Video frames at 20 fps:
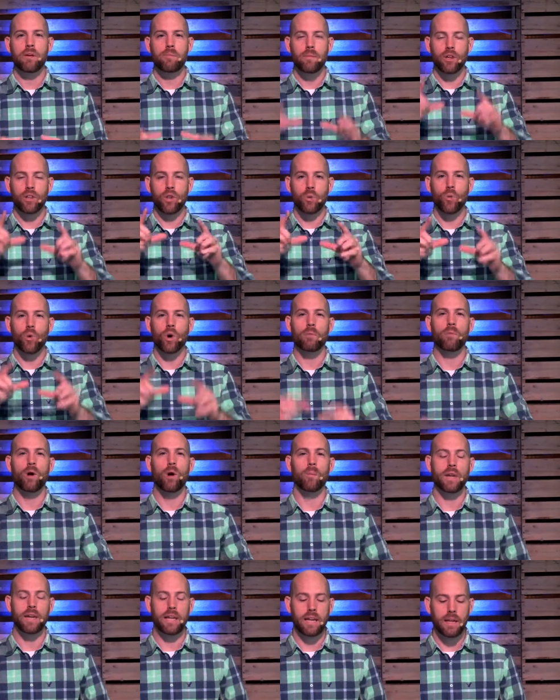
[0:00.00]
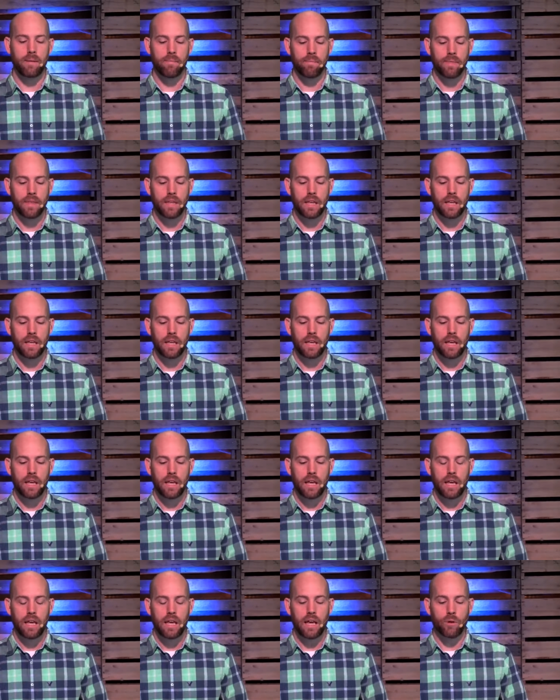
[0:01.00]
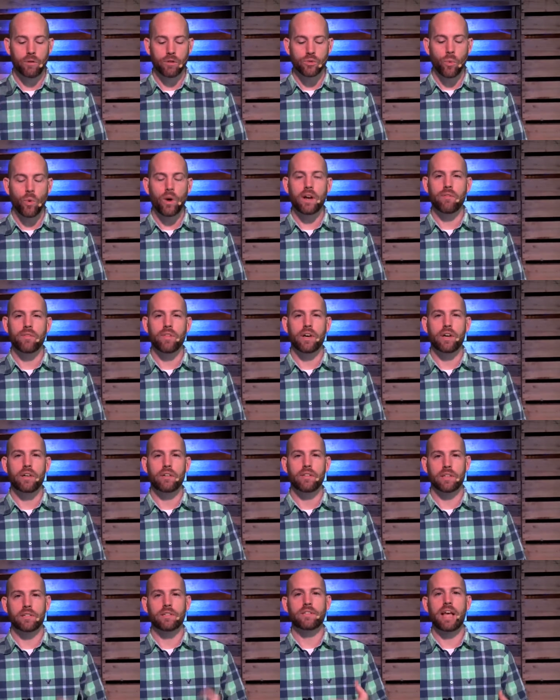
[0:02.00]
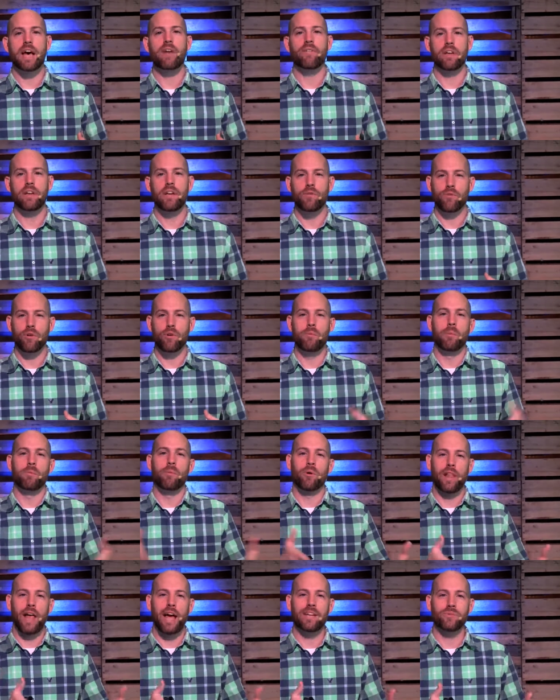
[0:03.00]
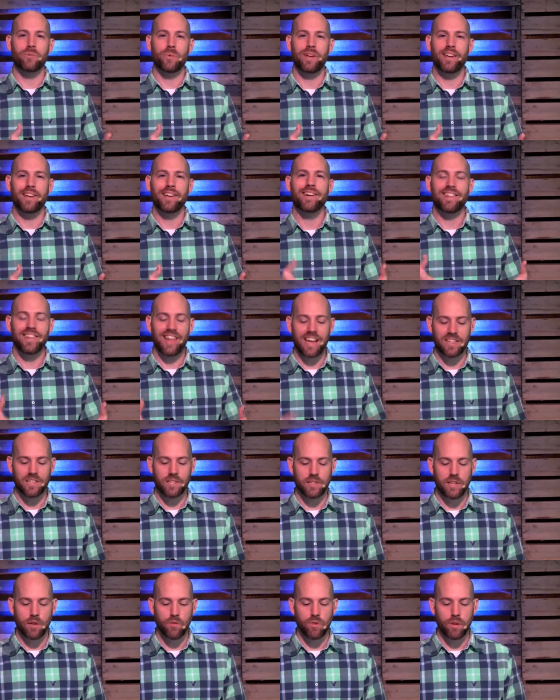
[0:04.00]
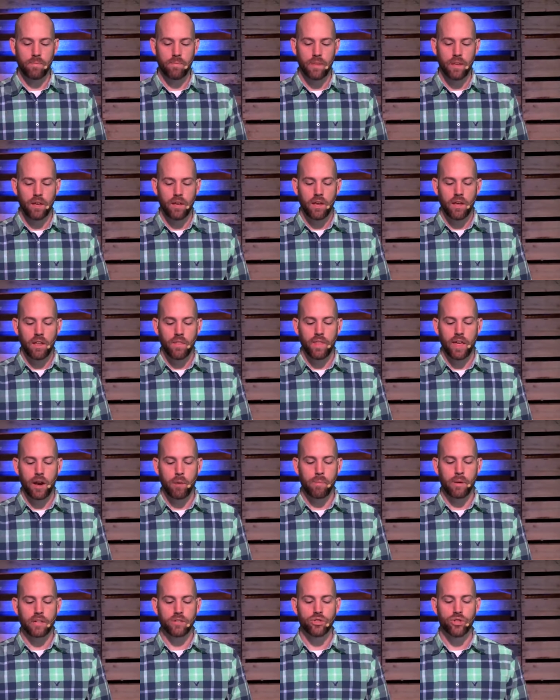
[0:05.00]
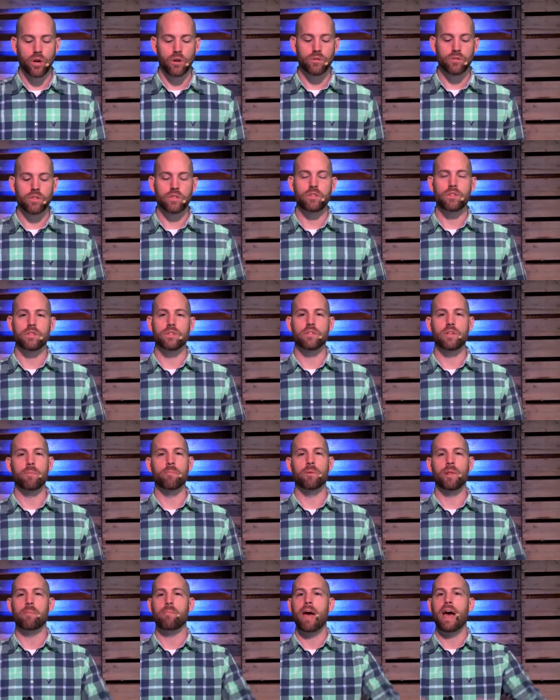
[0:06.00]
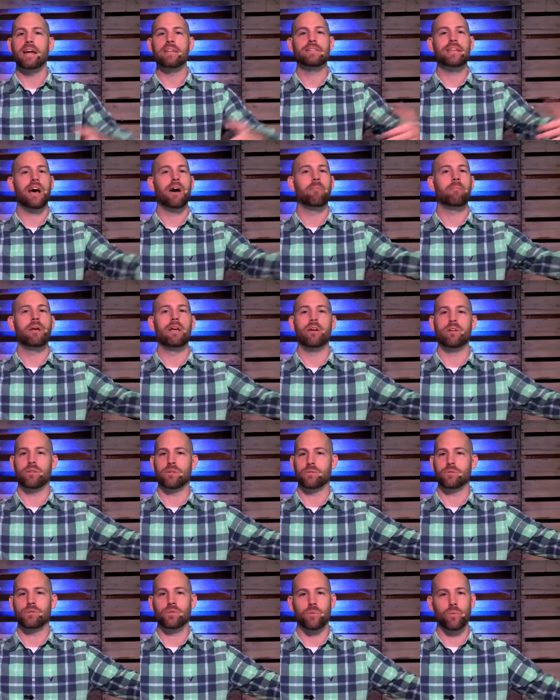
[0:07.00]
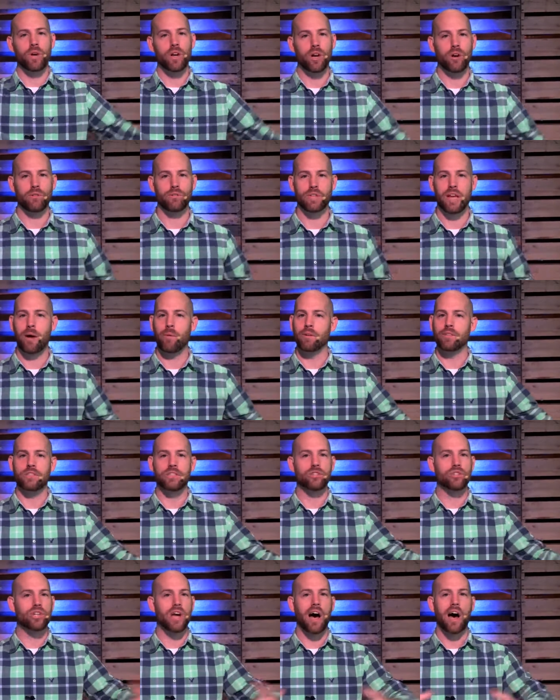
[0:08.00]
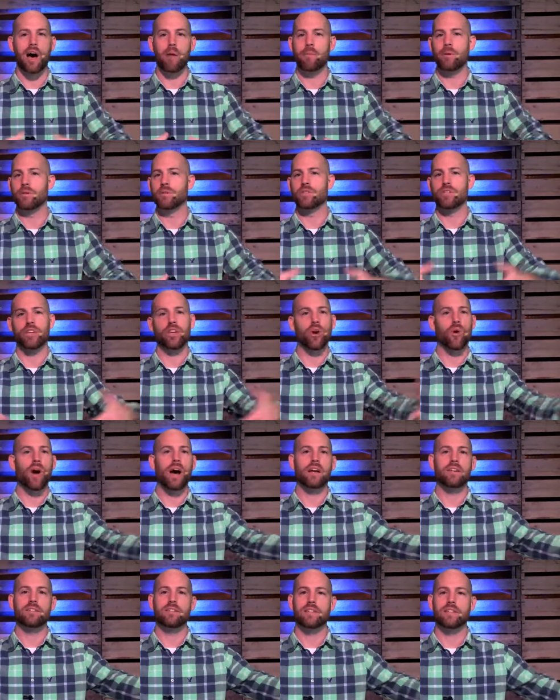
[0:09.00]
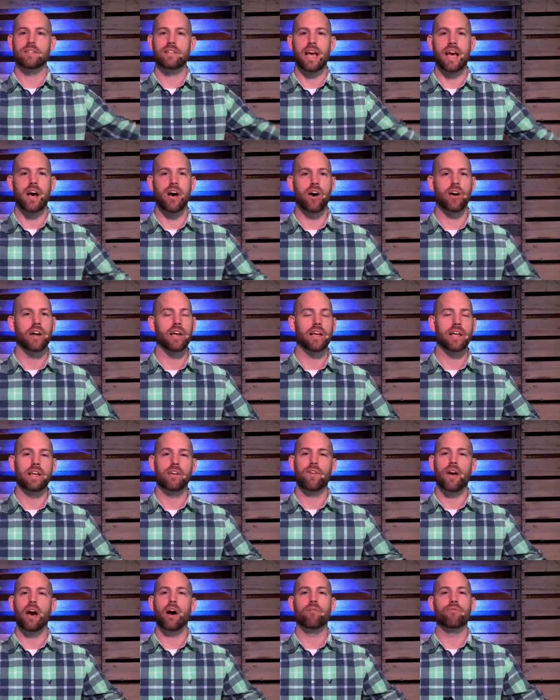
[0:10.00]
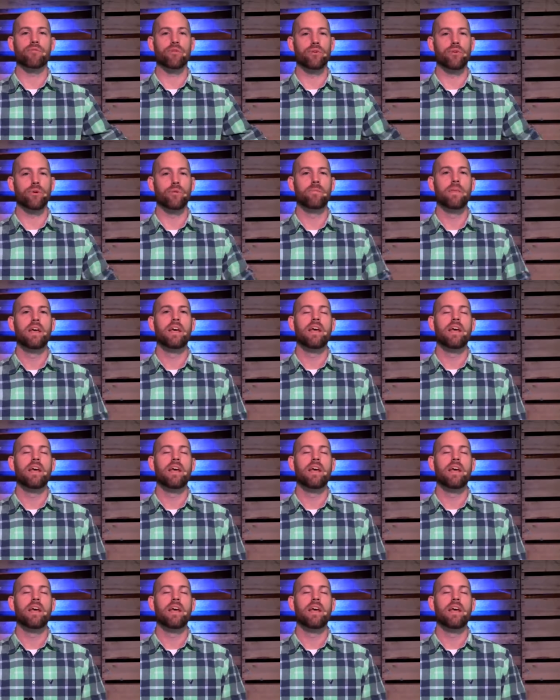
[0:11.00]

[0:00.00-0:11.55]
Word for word: particularly one moment in it. He was one of the, the seven, if you remember last week, like Stephen, that had been chosen to simply pass out meals to widows. That was his job. He was to go out to the town and give out food